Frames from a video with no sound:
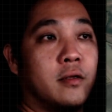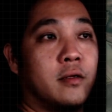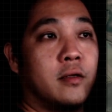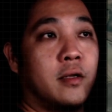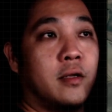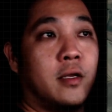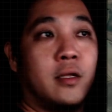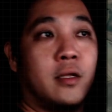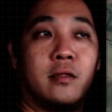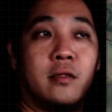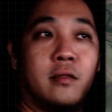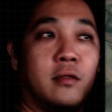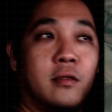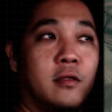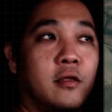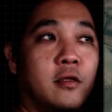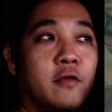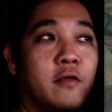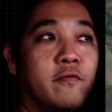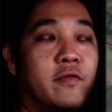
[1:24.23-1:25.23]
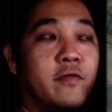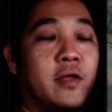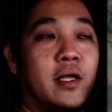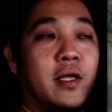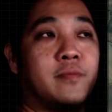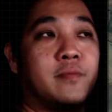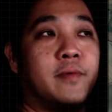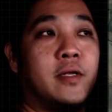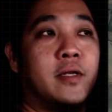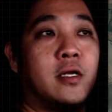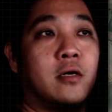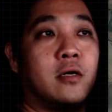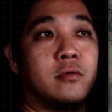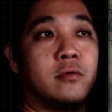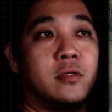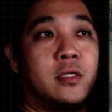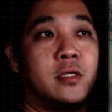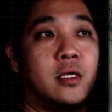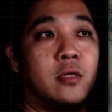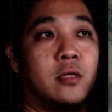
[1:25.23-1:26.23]
And if they expand out,
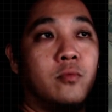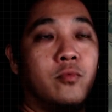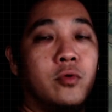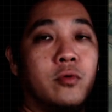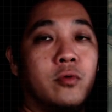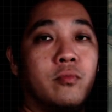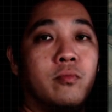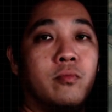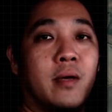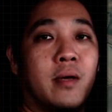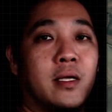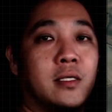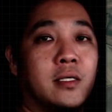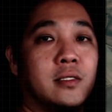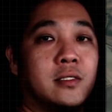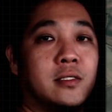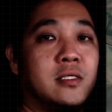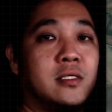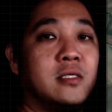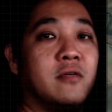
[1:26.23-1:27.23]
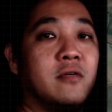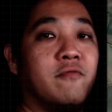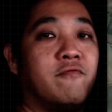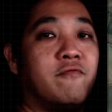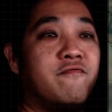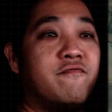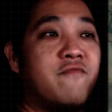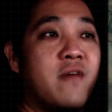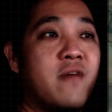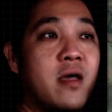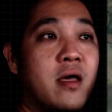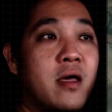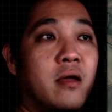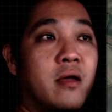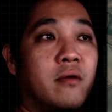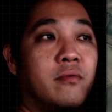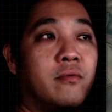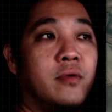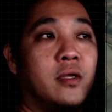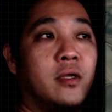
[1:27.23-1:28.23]
then we might see a
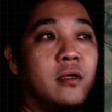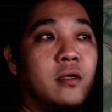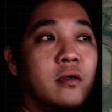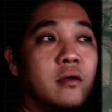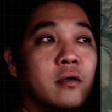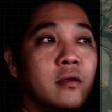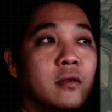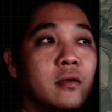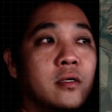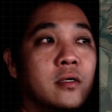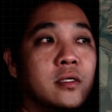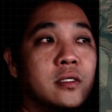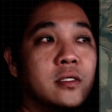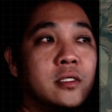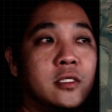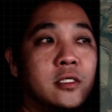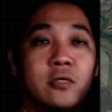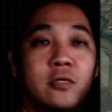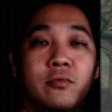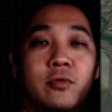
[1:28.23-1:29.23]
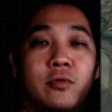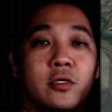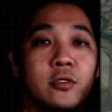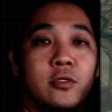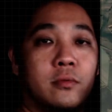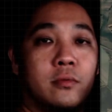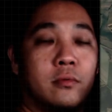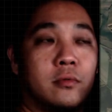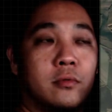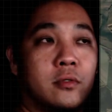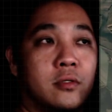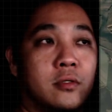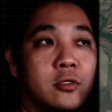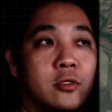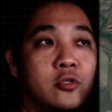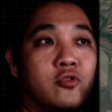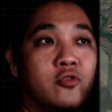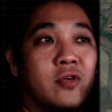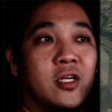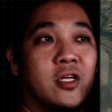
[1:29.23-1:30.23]
very serious
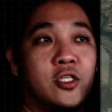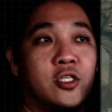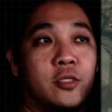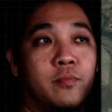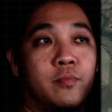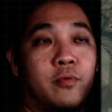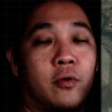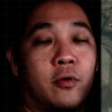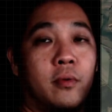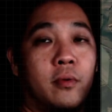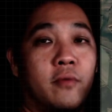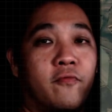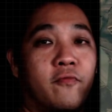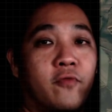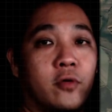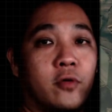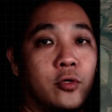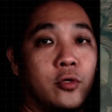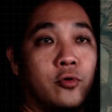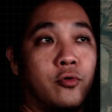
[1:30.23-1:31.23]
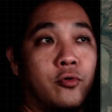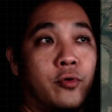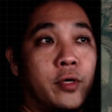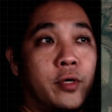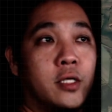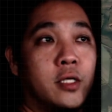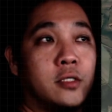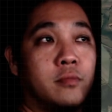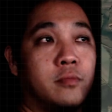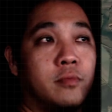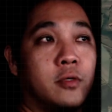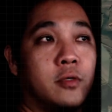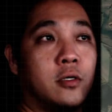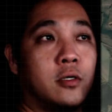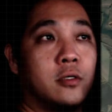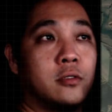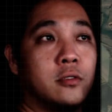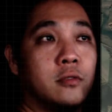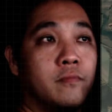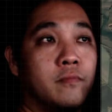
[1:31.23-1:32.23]
strategic problem for the Ukrainians
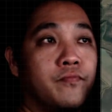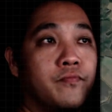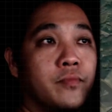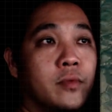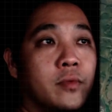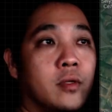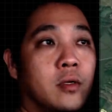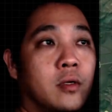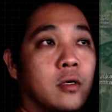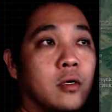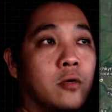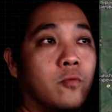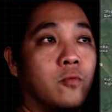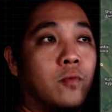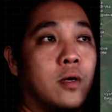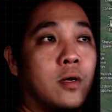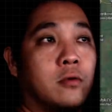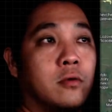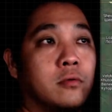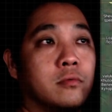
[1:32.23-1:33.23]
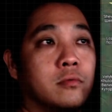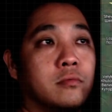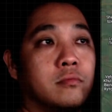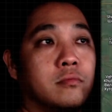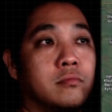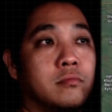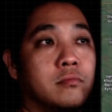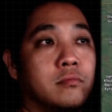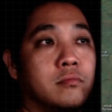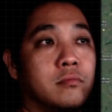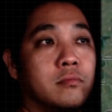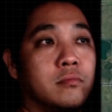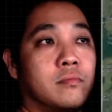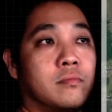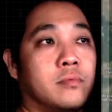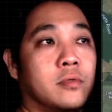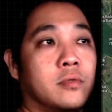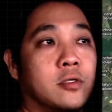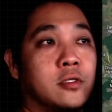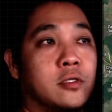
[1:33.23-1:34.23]
because
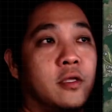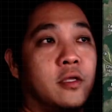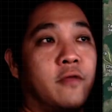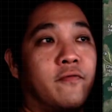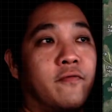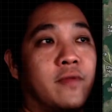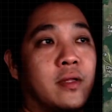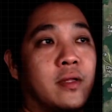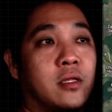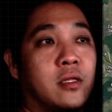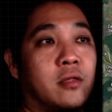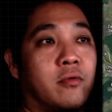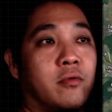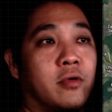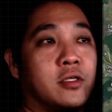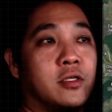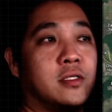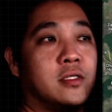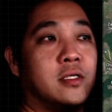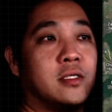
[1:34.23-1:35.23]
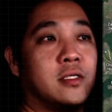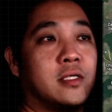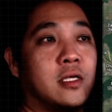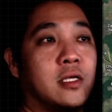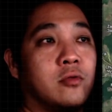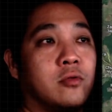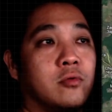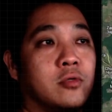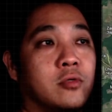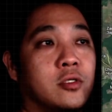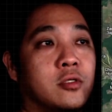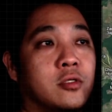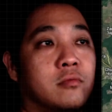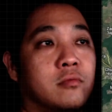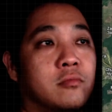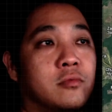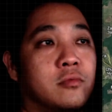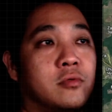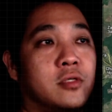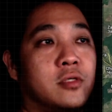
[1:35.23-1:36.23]
because if let's say the Russians decided to
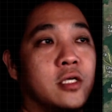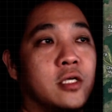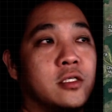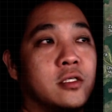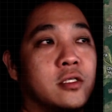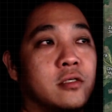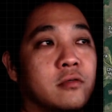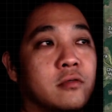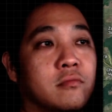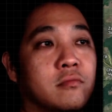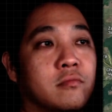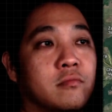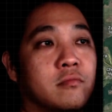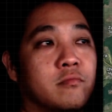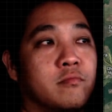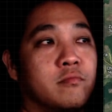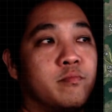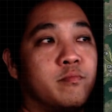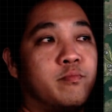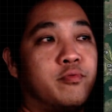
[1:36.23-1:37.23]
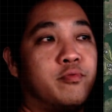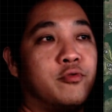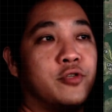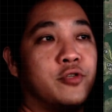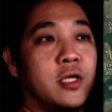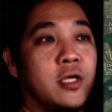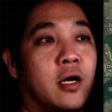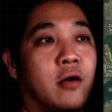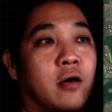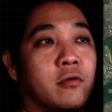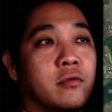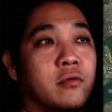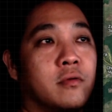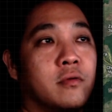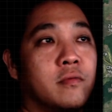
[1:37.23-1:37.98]
just push out,